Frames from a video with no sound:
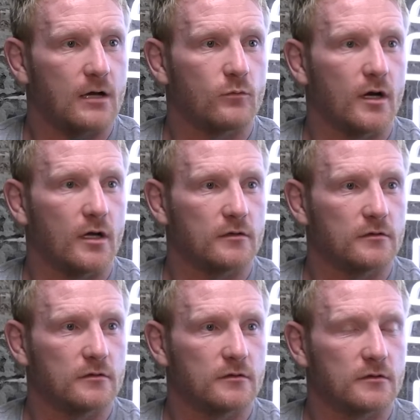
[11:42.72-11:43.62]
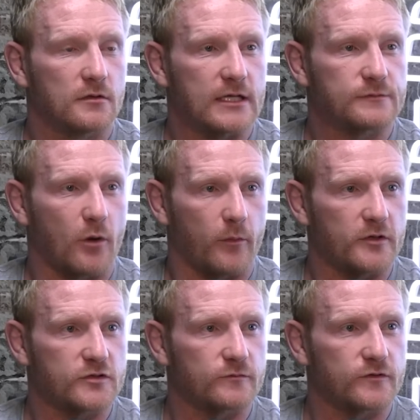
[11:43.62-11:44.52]
well, it's probably
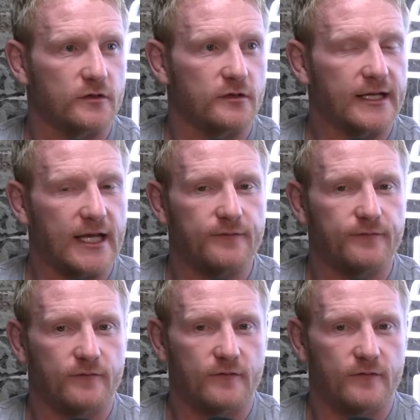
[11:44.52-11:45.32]
something, again,